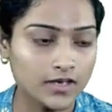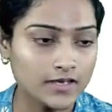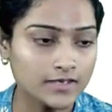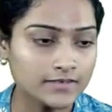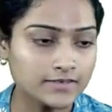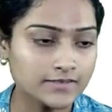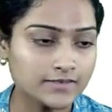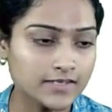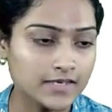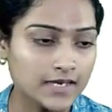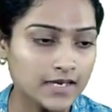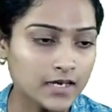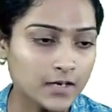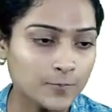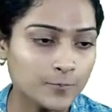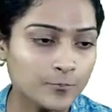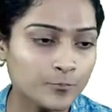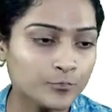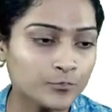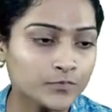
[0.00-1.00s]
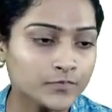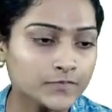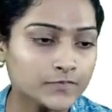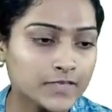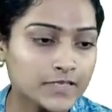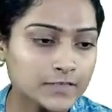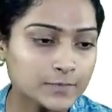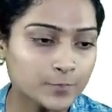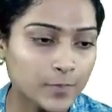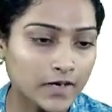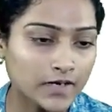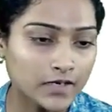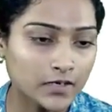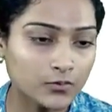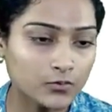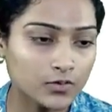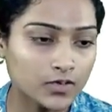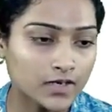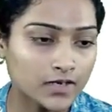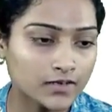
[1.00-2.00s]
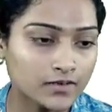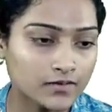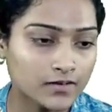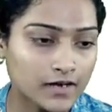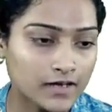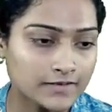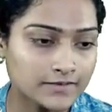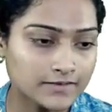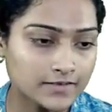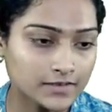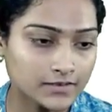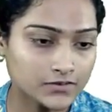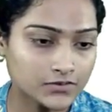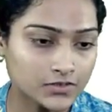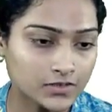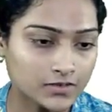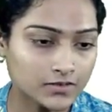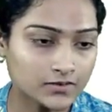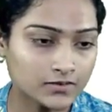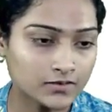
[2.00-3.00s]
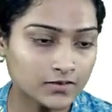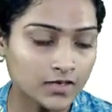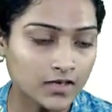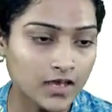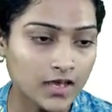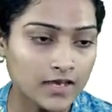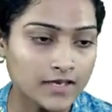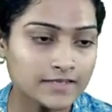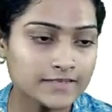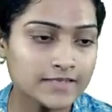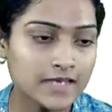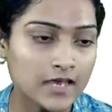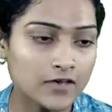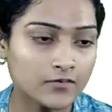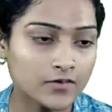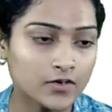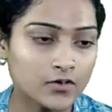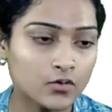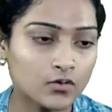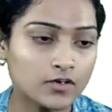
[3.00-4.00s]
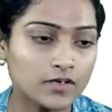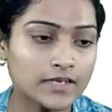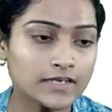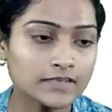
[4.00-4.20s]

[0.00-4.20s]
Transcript: See, this particular transaction is having only